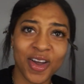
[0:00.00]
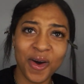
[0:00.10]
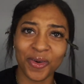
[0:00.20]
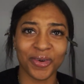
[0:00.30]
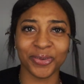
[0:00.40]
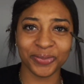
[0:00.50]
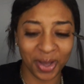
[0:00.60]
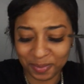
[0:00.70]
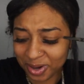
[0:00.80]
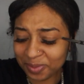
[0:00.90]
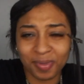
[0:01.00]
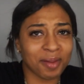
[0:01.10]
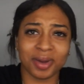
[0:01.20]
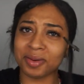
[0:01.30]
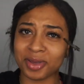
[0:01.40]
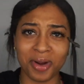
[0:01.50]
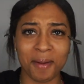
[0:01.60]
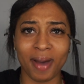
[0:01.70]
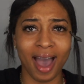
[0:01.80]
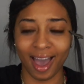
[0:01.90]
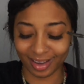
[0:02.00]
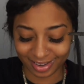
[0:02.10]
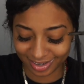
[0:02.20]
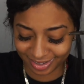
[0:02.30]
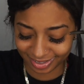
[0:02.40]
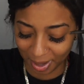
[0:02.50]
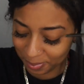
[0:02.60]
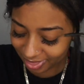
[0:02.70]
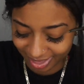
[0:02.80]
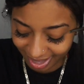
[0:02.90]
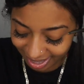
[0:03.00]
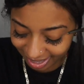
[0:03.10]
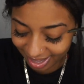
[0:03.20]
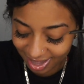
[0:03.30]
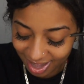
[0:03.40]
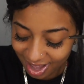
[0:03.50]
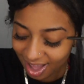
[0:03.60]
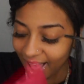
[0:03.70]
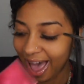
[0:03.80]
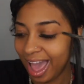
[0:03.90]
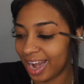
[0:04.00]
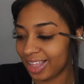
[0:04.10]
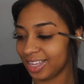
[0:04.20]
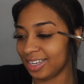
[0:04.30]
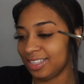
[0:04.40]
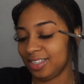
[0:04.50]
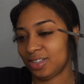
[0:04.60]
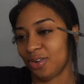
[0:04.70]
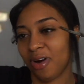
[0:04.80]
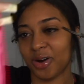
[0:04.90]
know. I'm gonna be right back type of thing. And I think this is to go